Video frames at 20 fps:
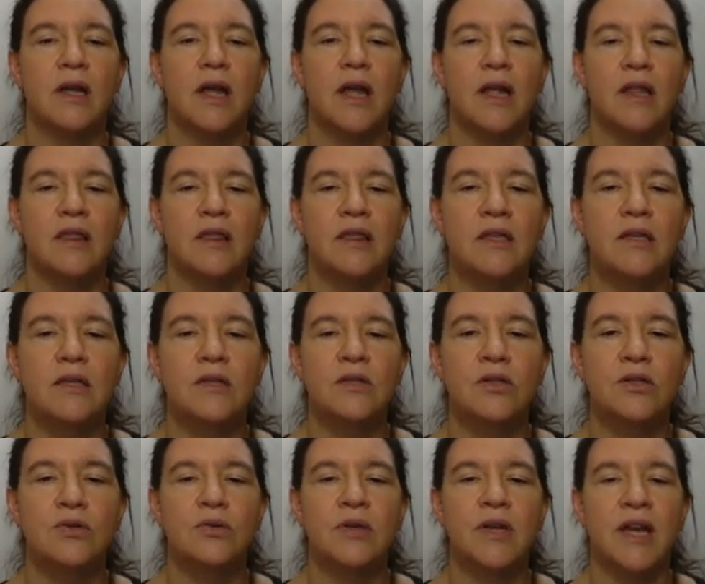and these
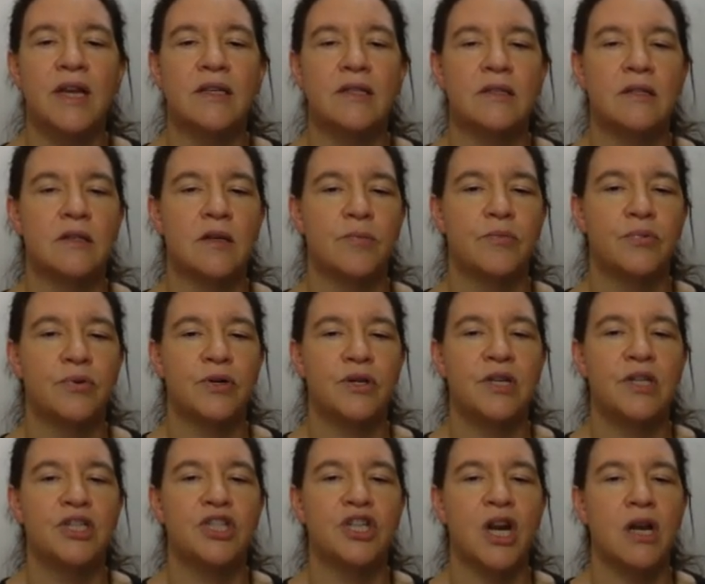two cases are
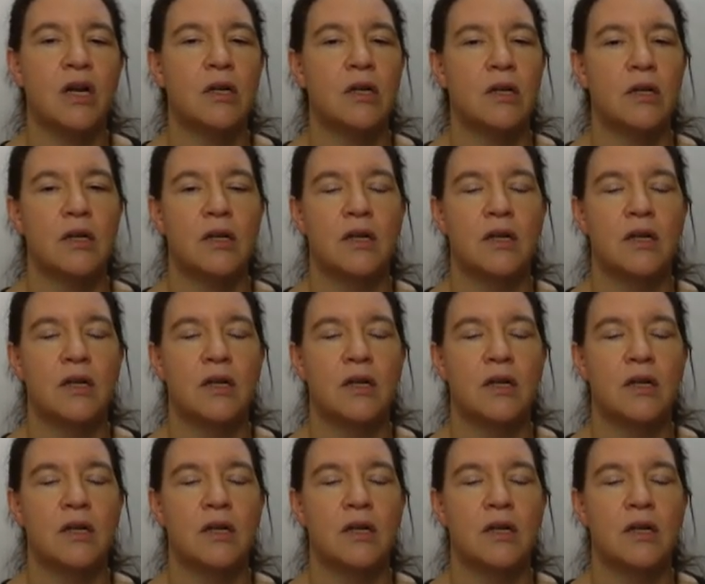pretty general,